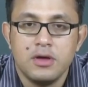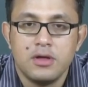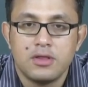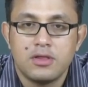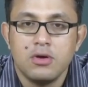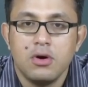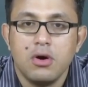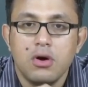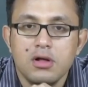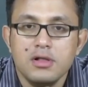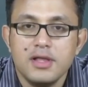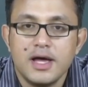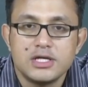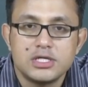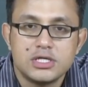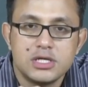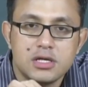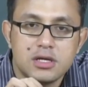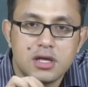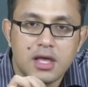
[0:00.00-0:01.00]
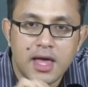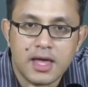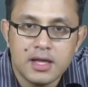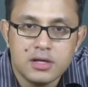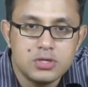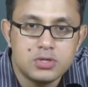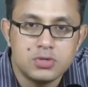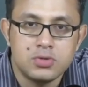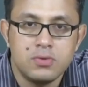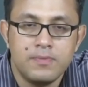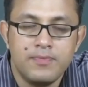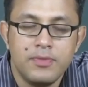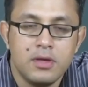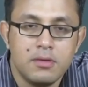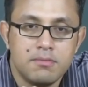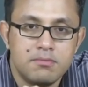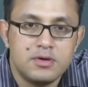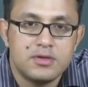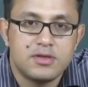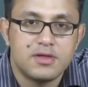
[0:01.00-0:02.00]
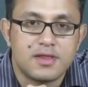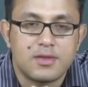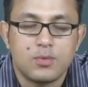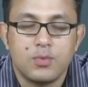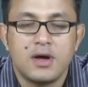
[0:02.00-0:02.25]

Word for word: So all that she can do, Mrs.